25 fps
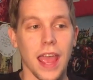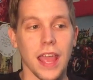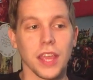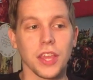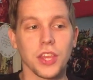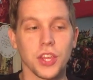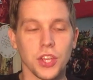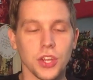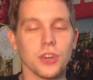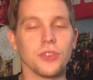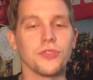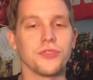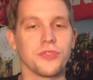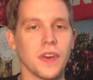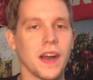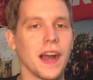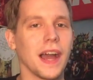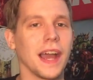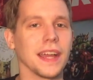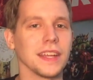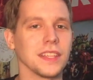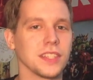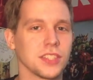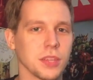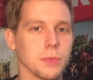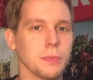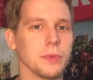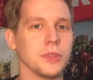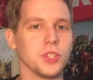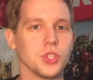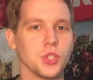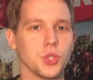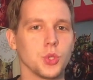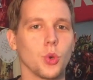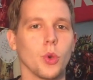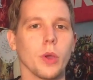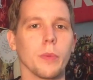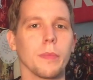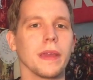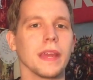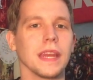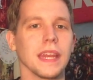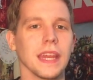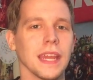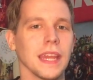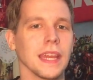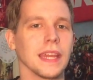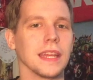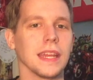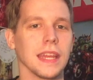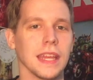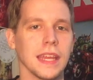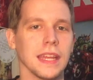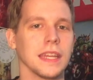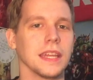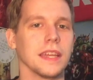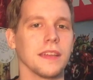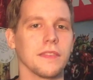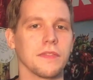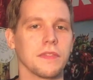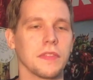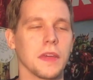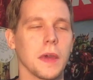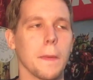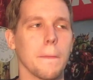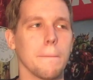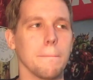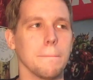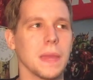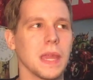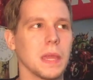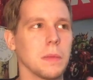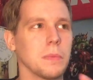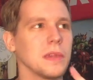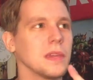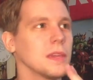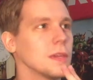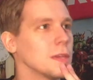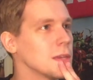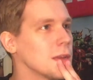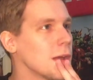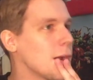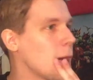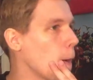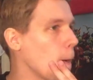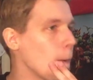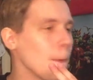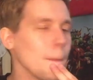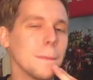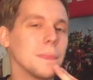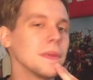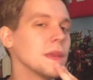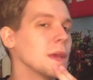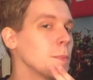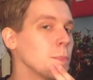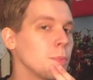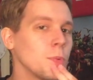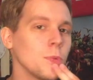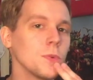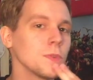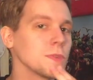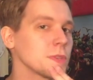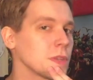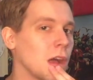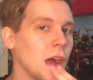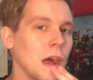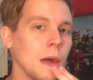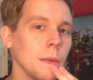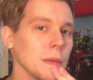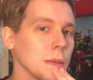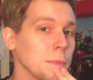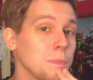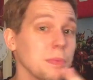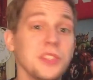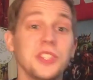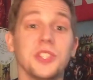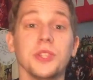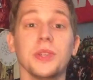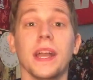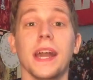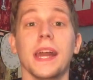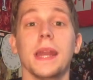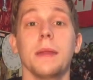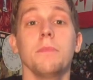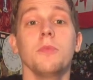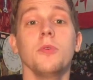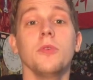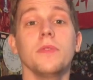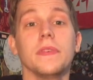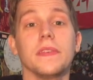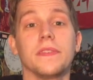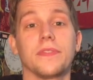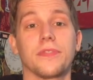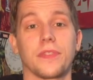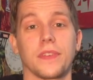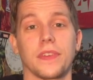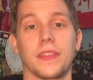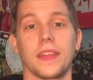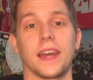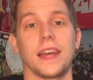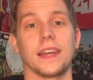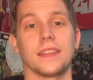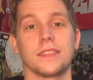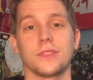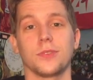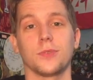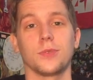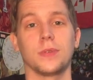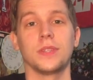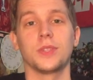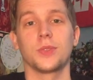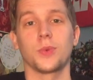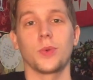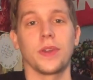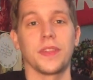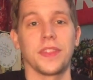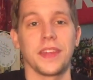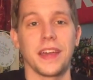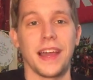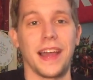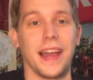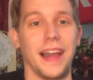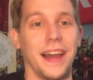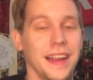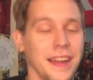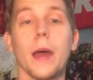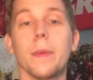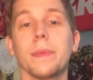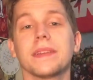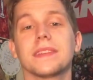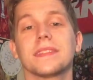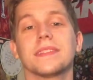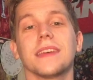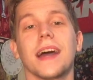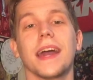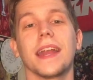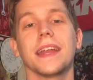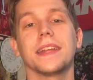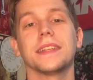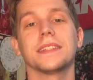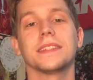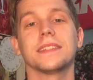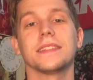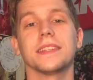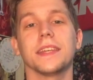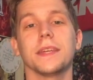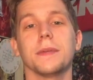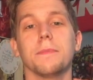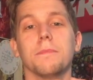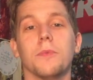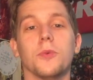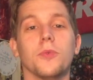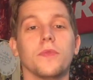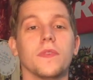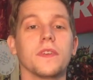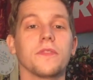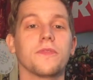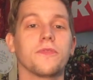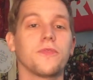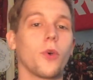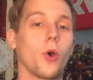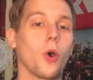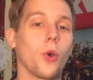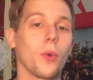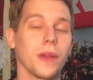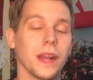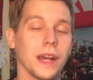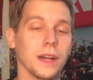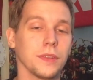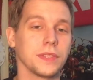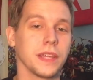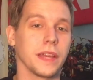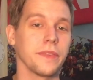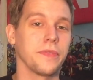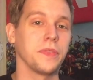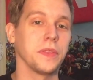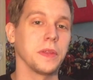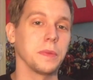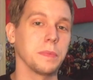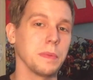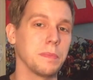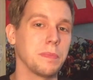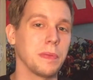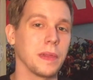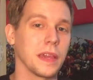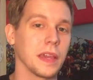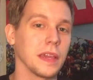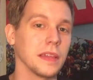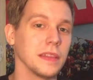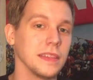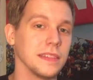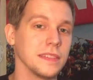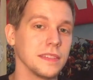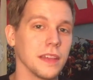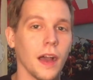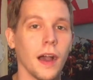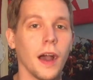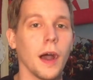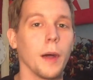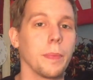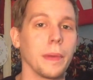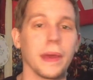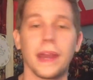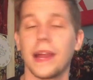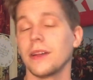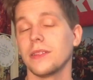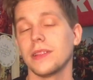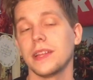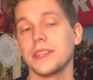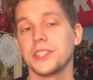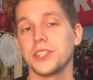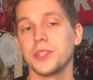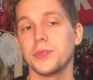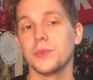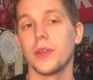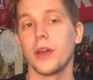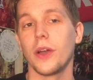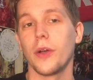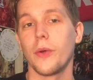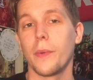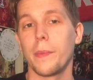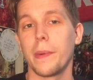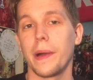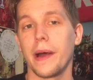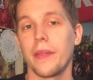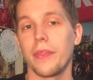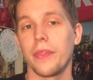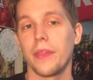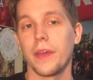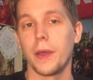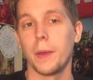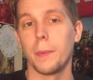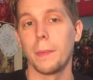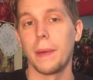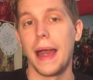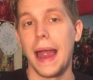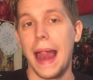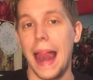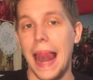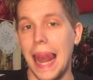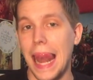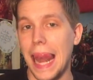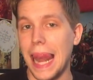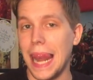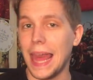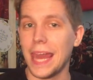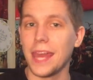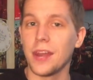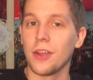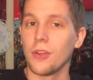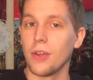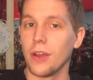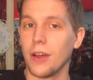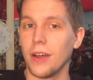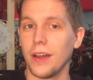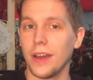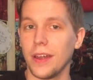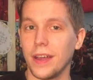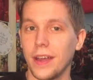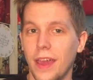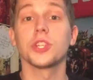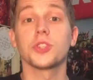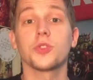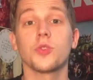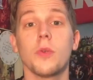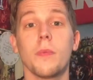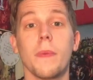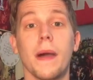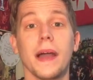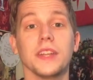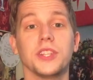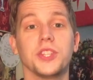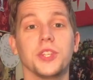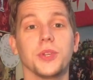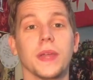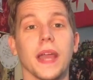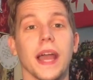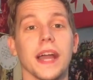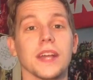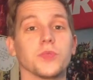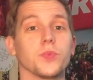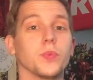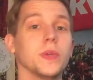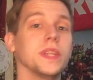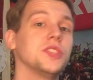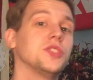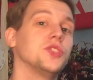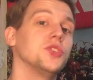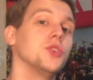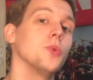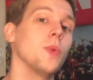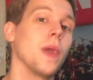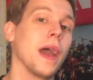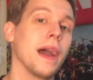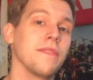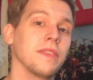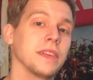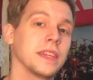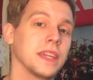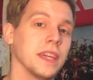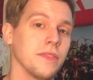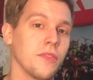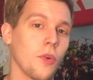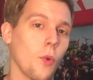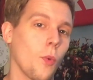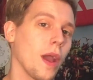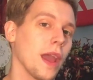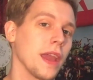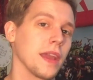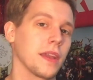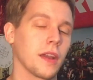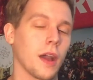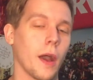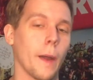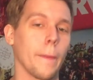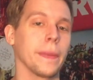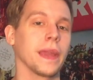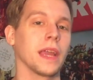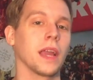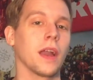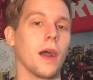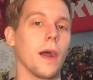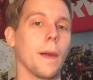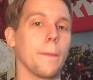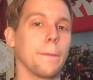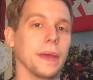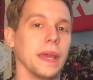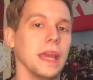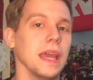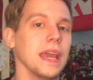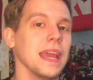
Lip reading: you'll find some enjoyment in any of them. Maybe not Deadpool's comic, but you got a movie for that, so enjoy that. I'm excited to see moving forward. I'll definitely be picking these up, and I'll let you know about them later on. To remind you guys, we do have a giveaway coming up